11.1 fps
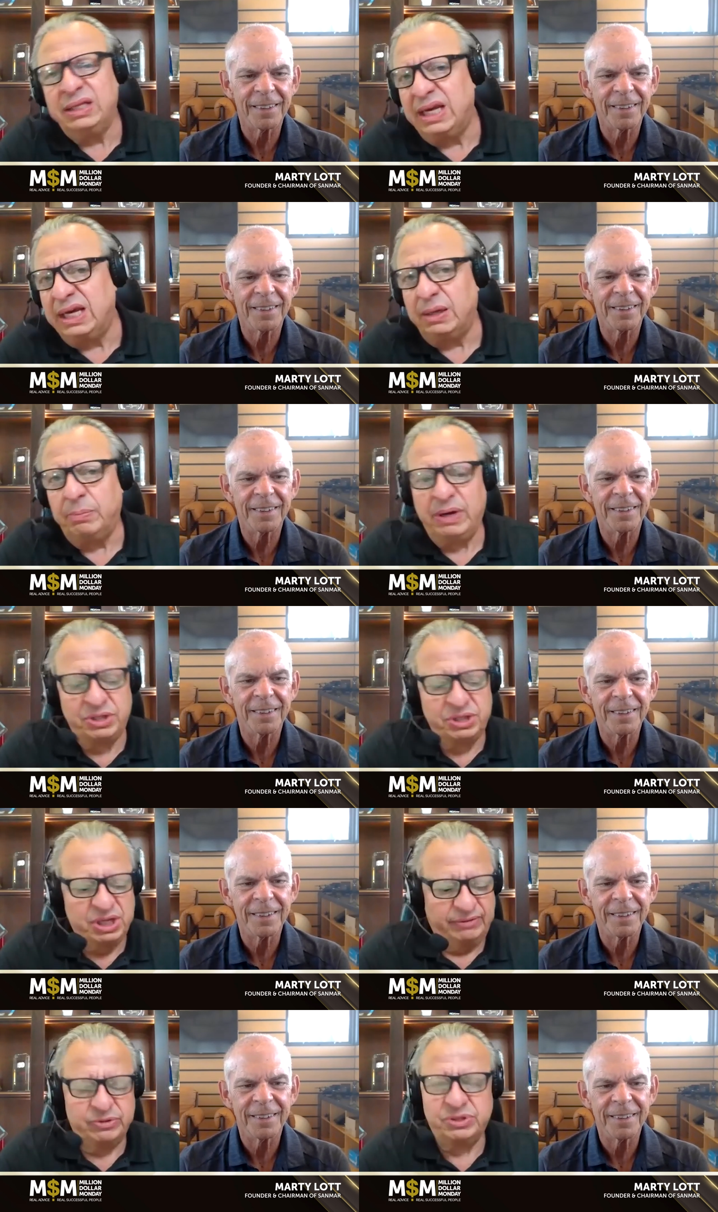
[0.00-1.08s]
Speaker 1: not taking a
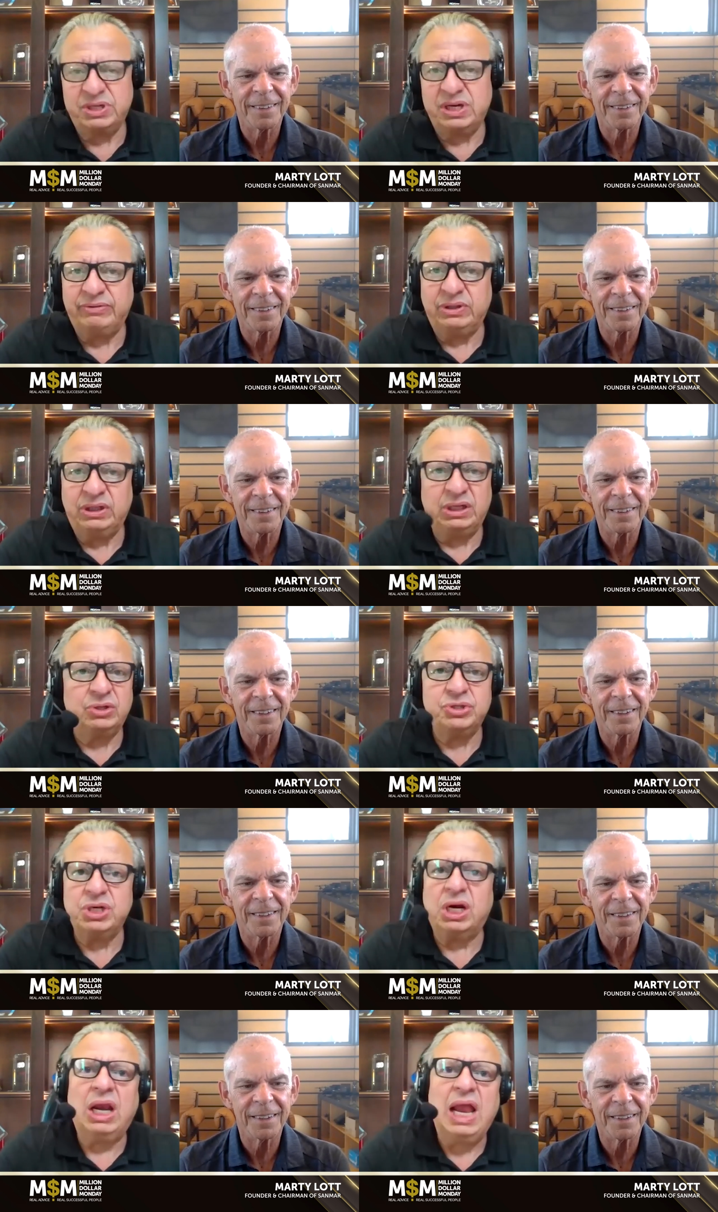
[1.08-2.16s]
paycheck for seven
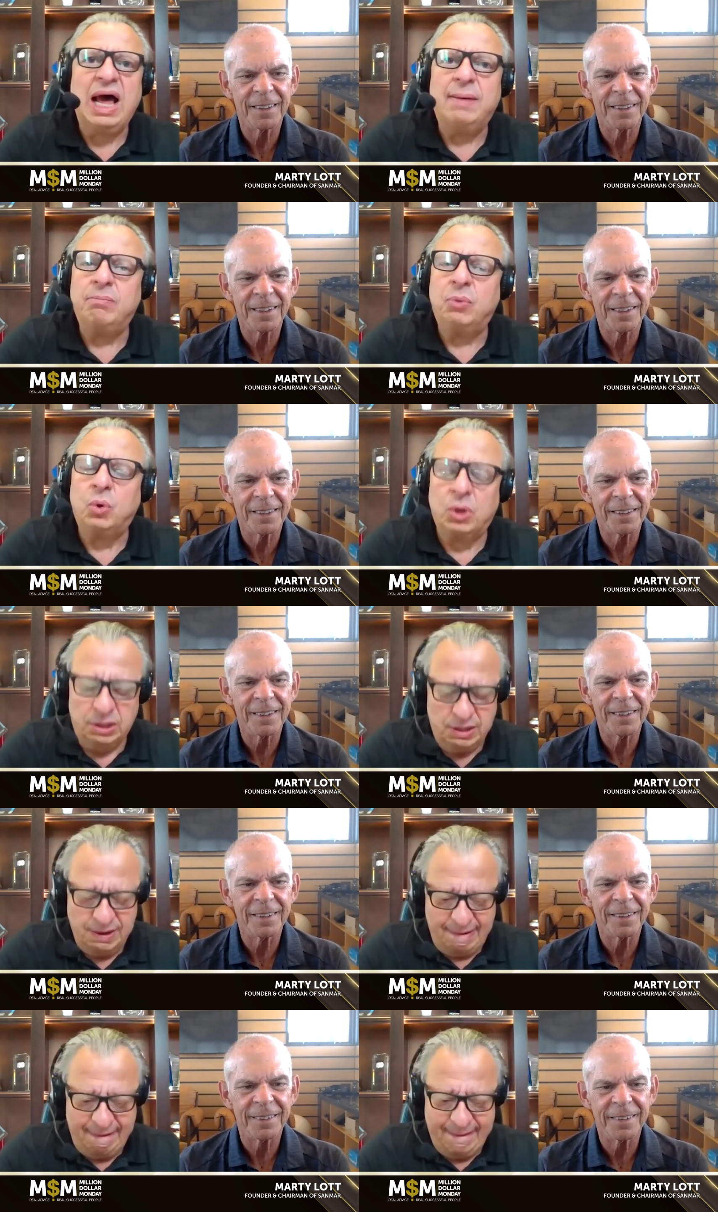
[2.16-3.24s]
years, and a lot
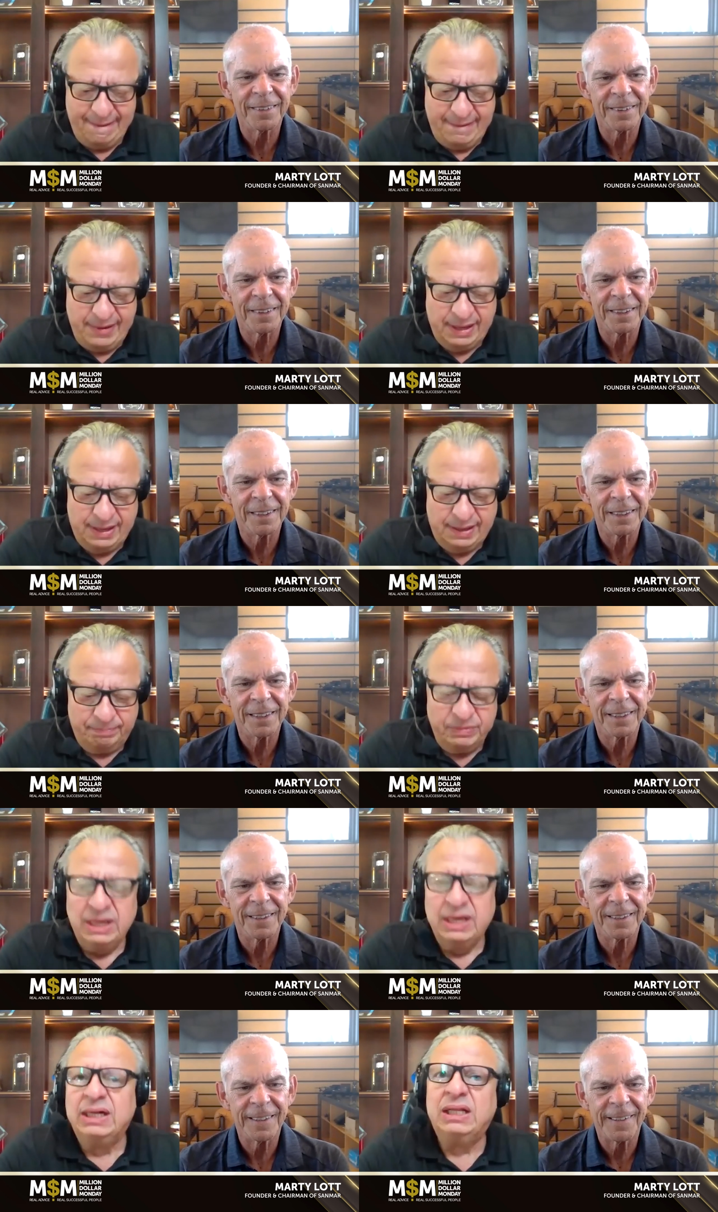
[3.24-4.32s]
more. Um,
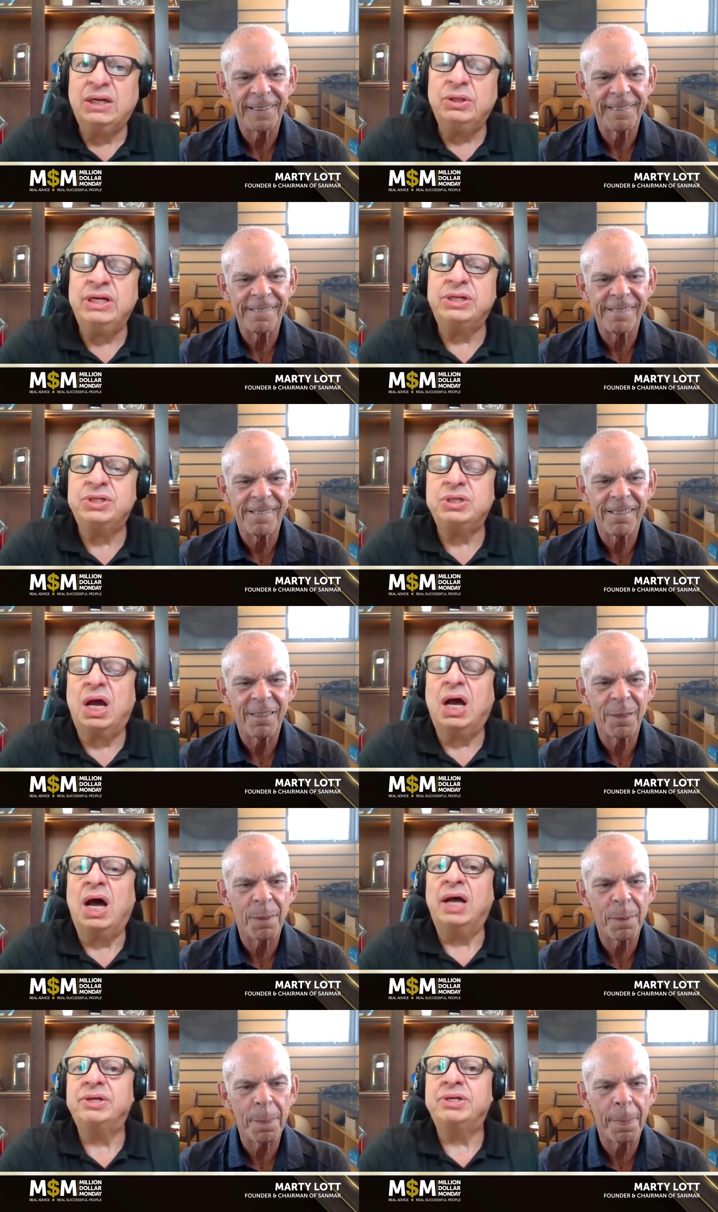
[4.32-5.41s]
clearly, it's
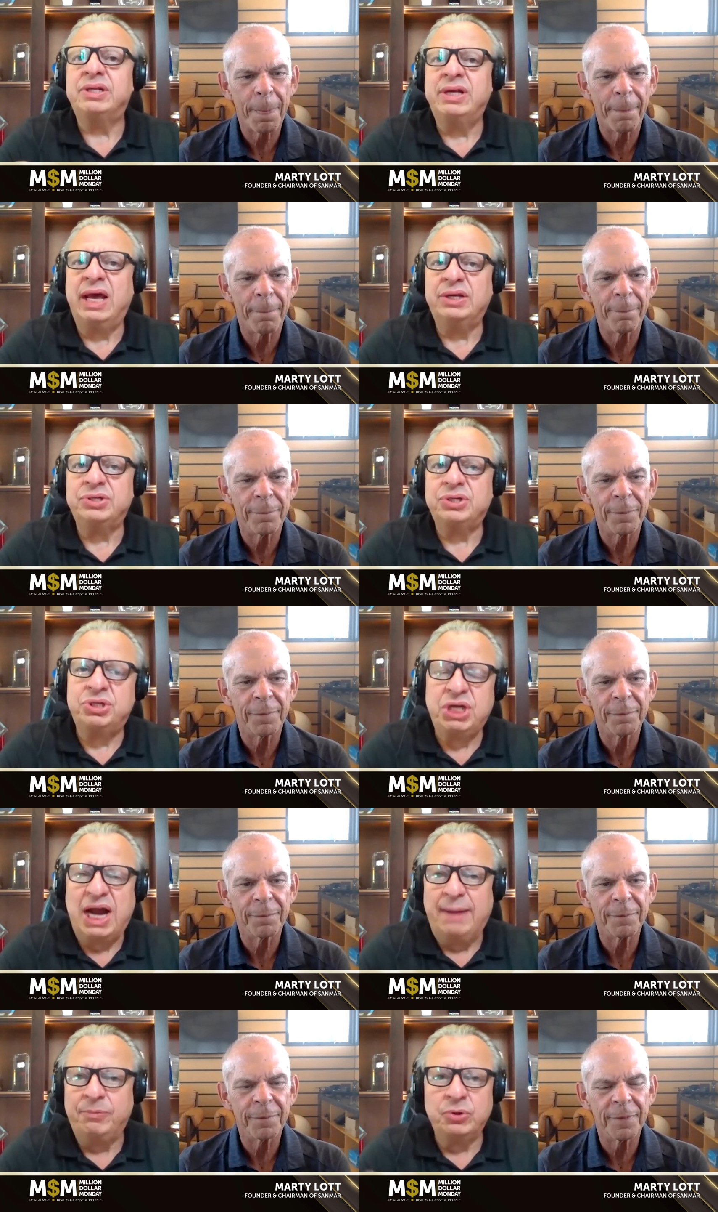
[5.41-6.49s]
on to the next
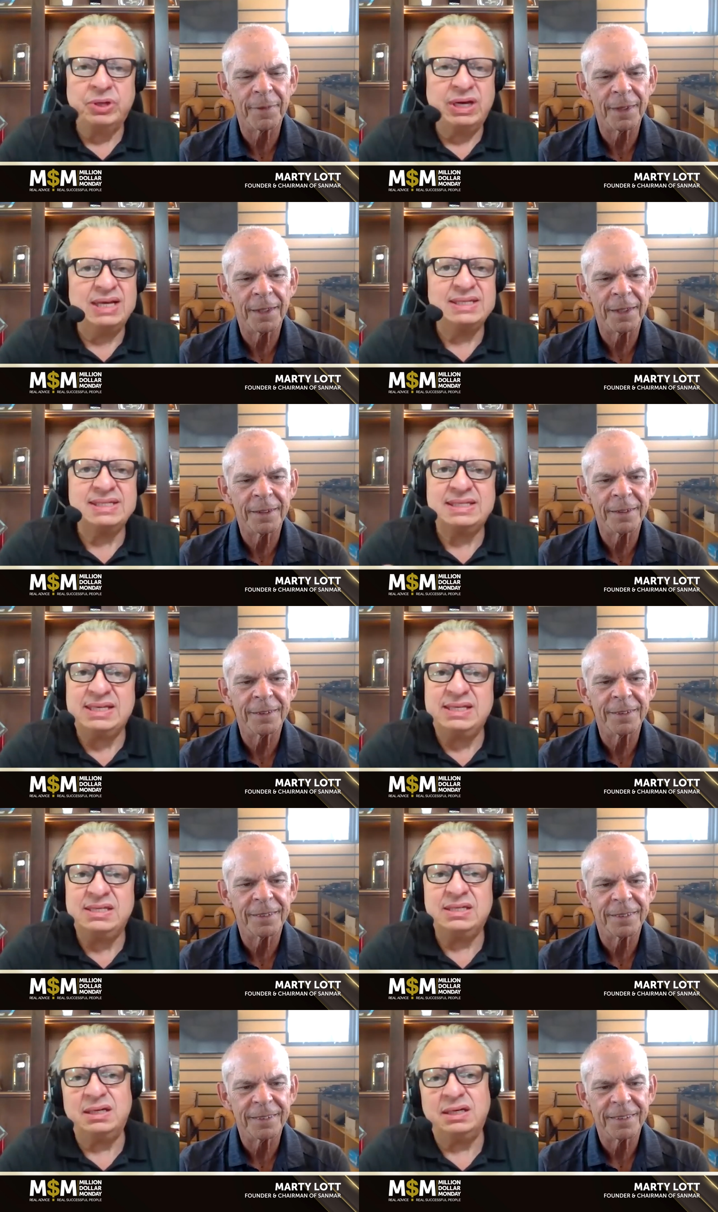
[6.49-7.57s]
chapter, the next
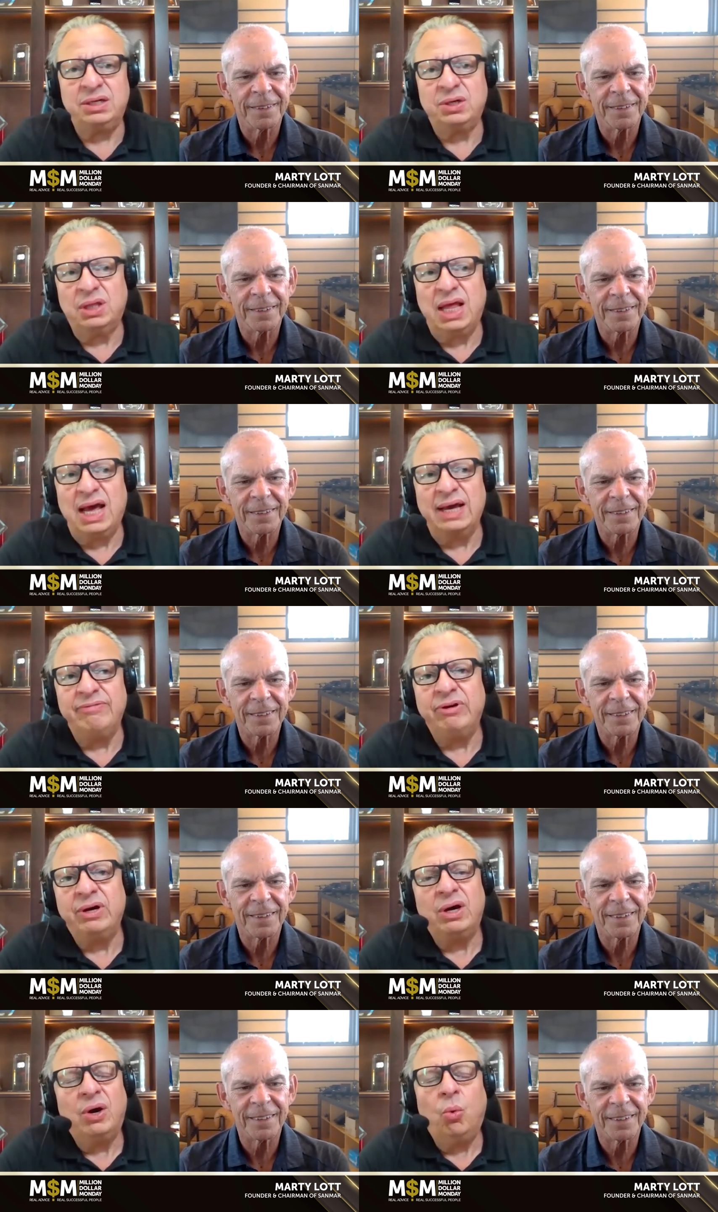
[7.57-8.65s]
season in your
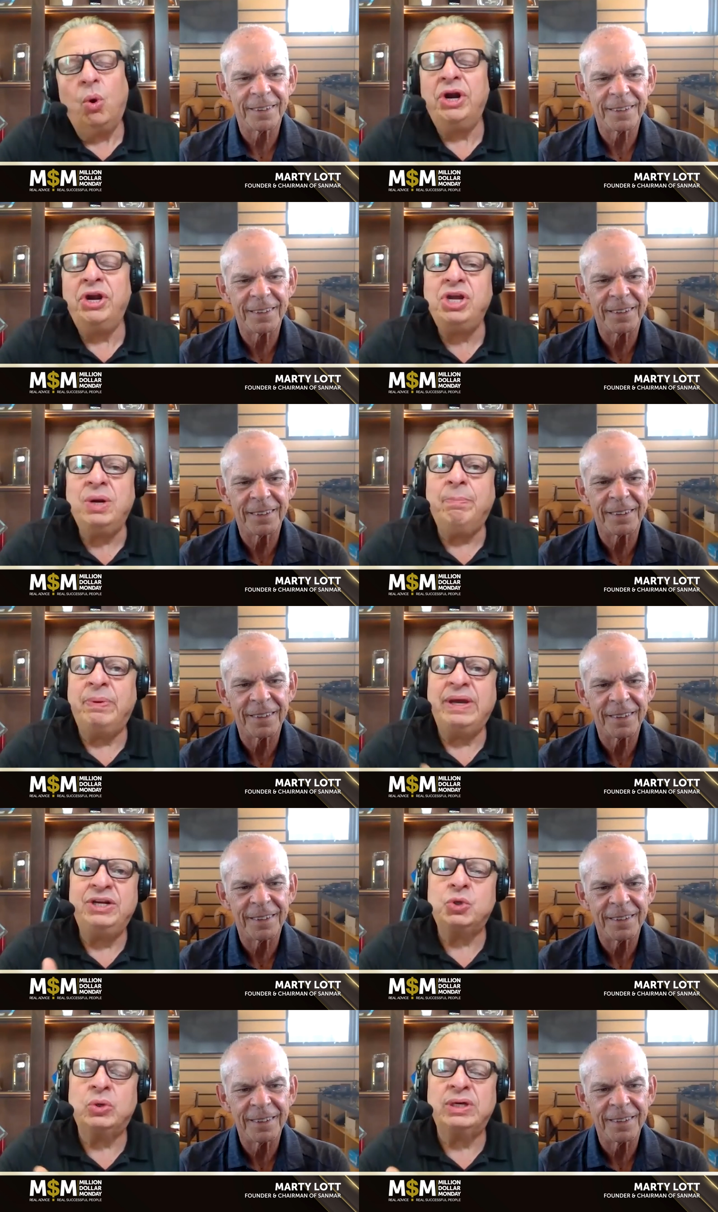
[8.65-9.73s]
life. What are your
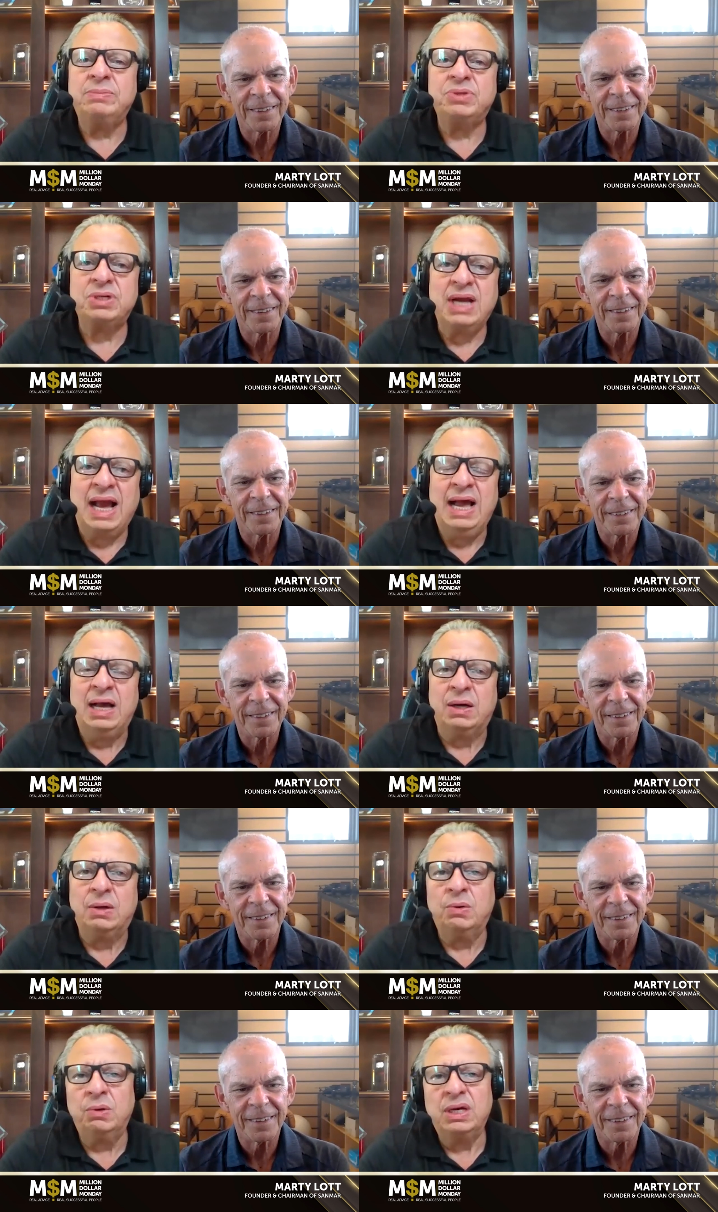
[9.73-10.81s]
big dreams
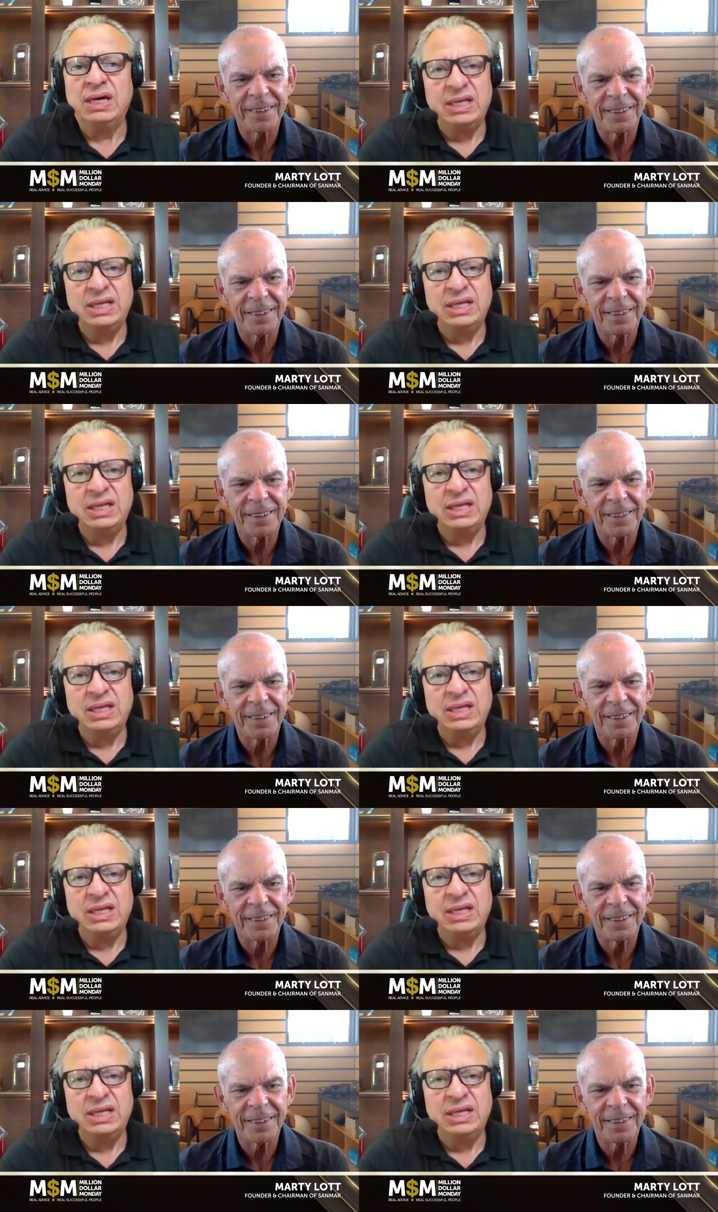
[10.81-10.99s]
now?